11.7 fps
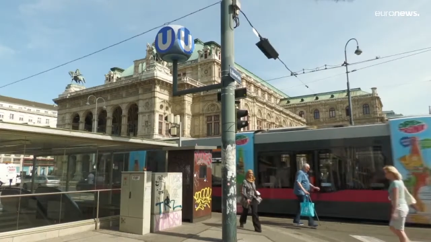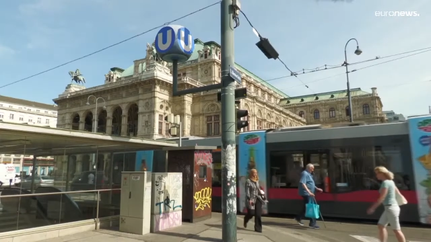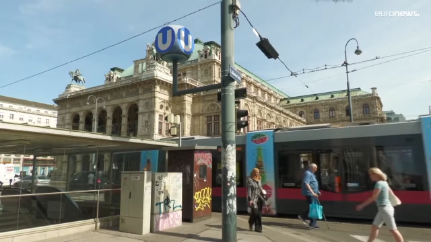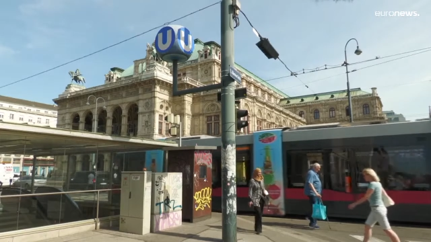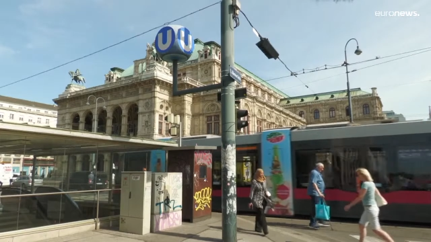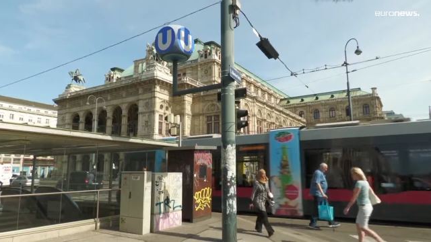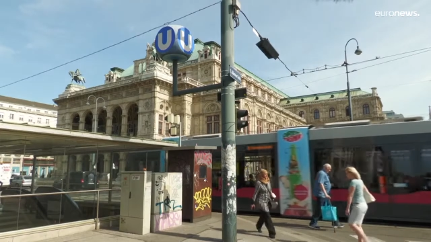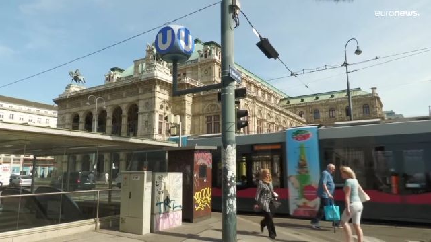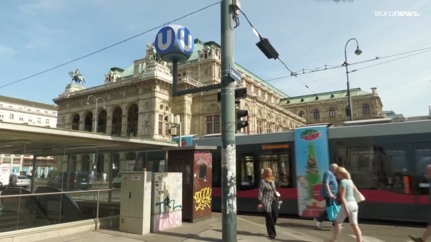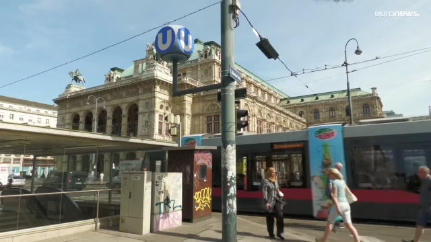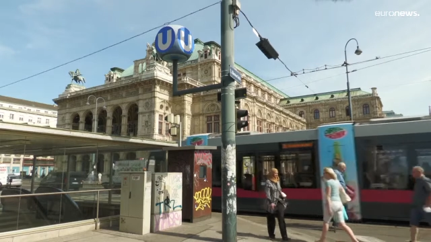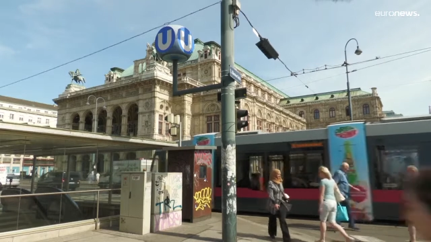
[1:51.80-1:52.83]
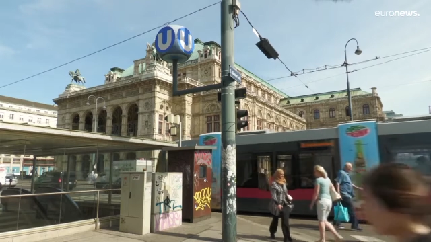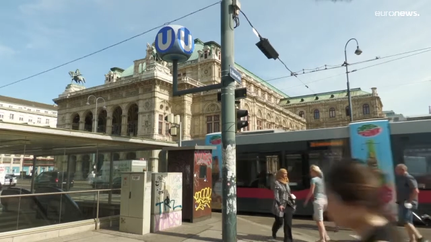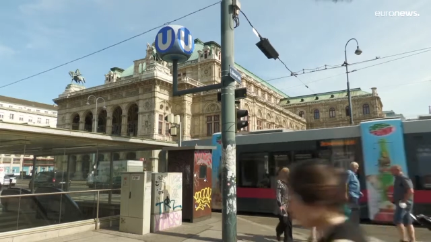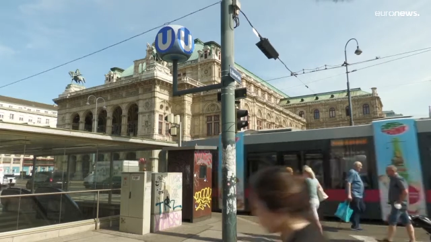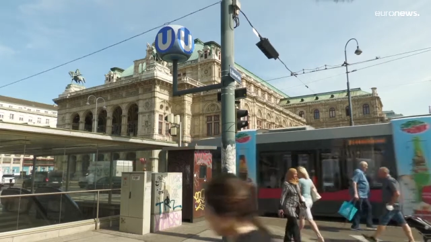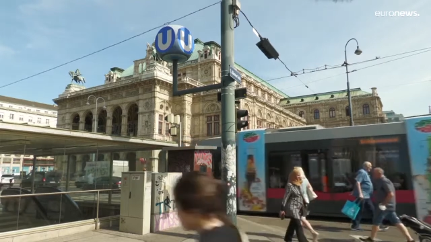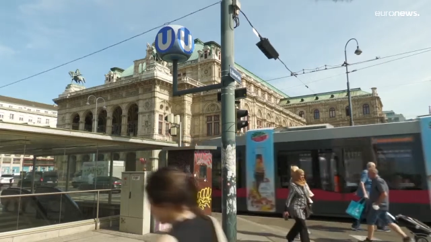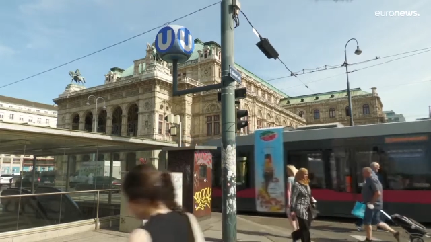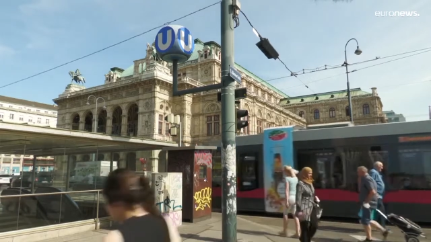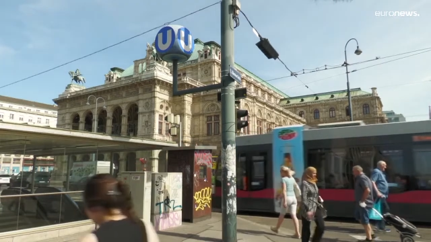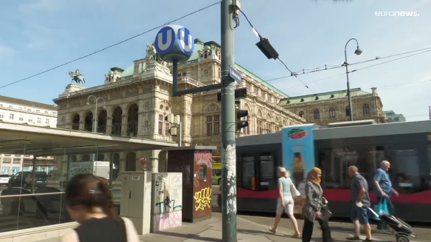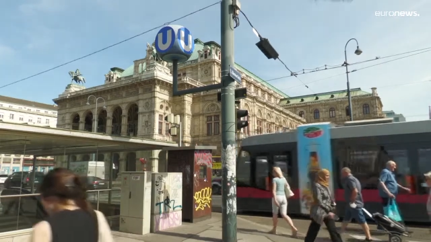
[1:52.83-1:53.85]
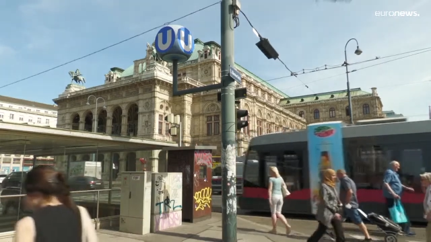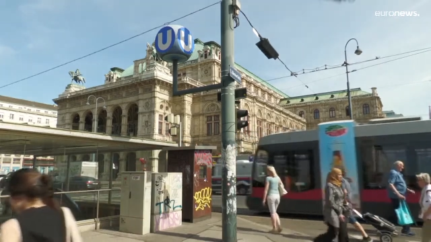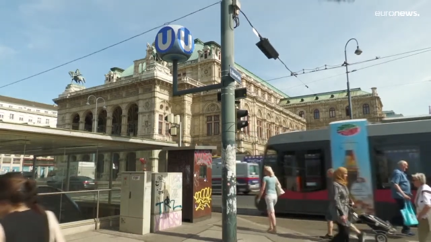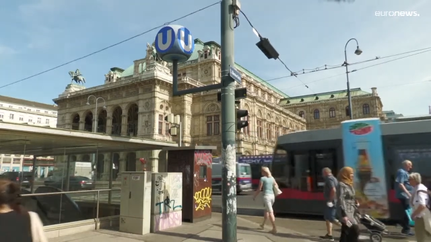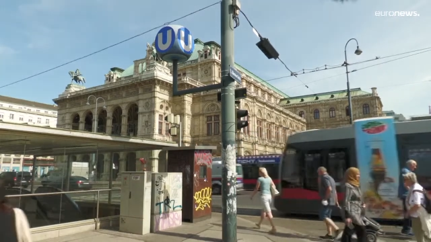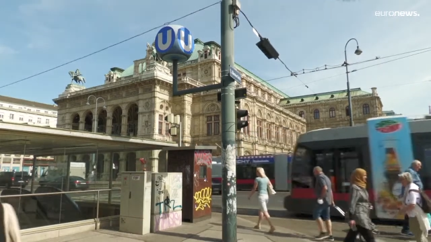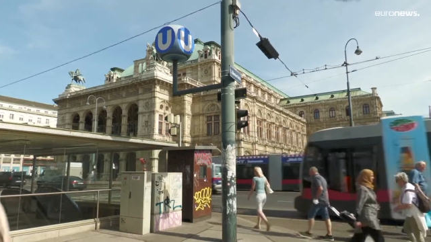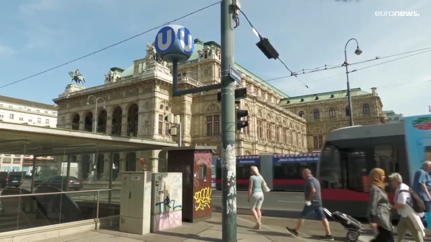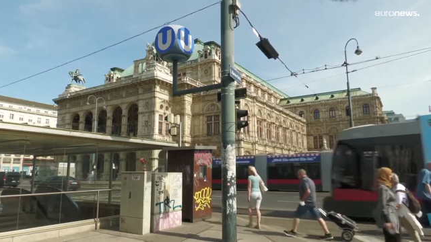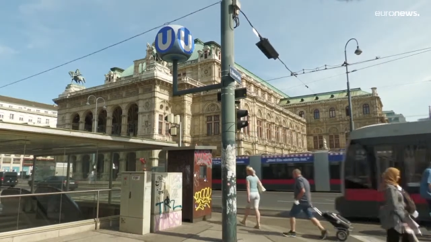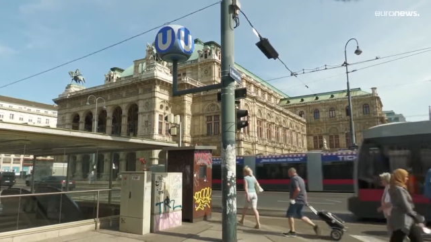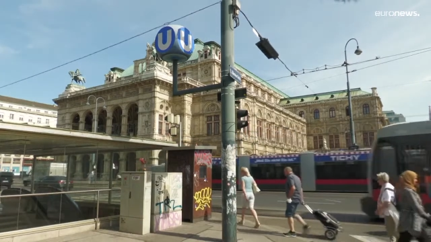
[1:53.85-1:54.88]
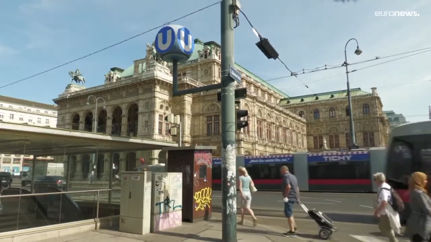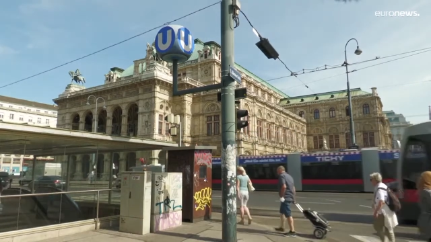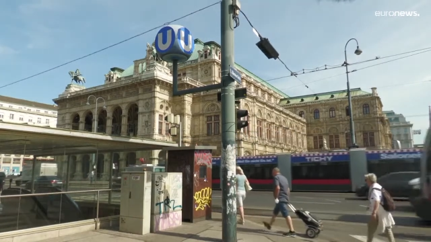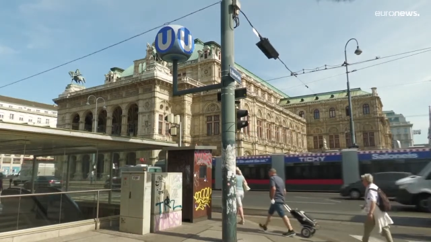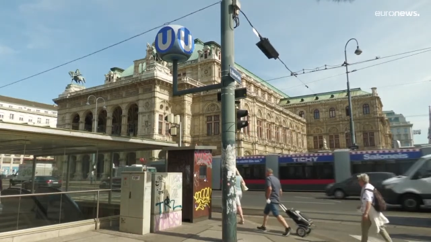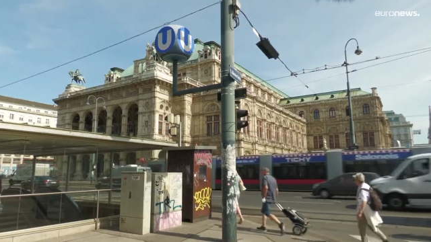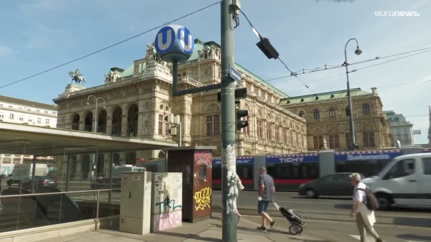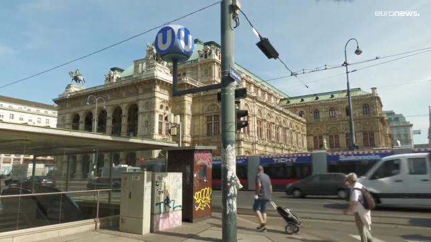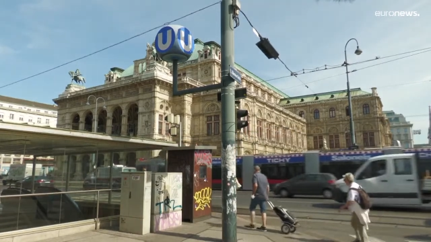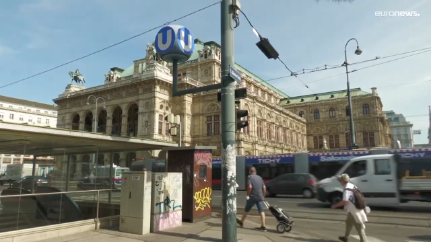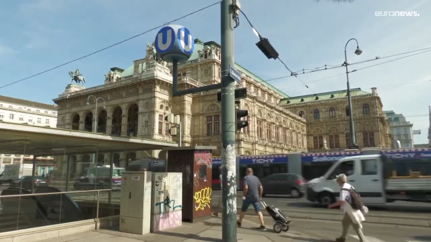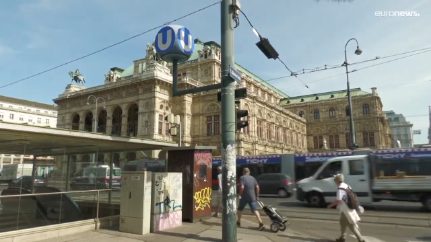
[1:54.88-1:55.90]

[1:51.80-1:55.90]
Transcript: (no speaker visible)